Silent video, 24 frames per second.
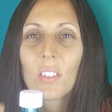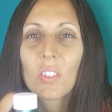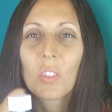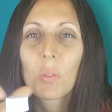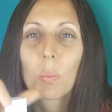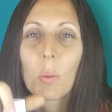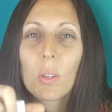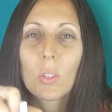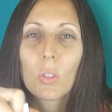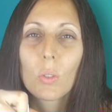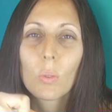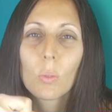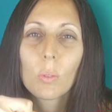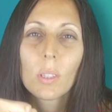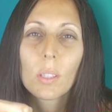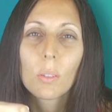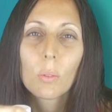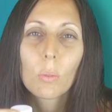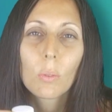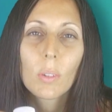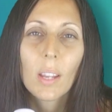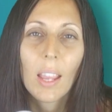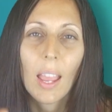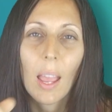a special
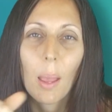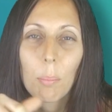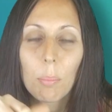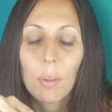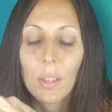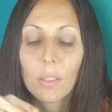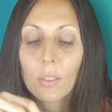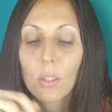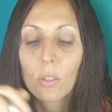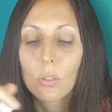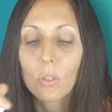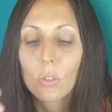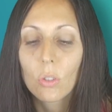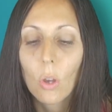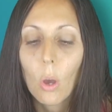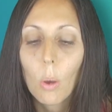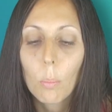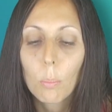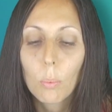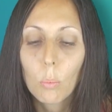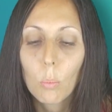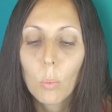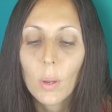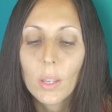little cap at the
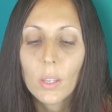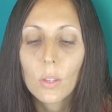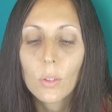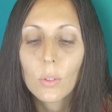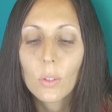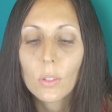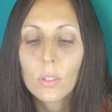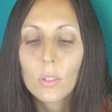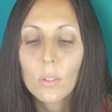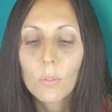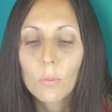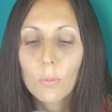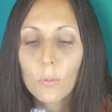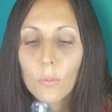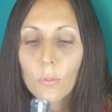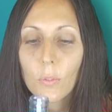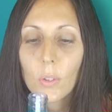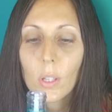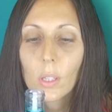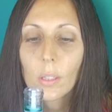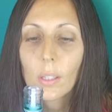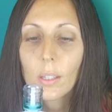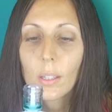top where you can fill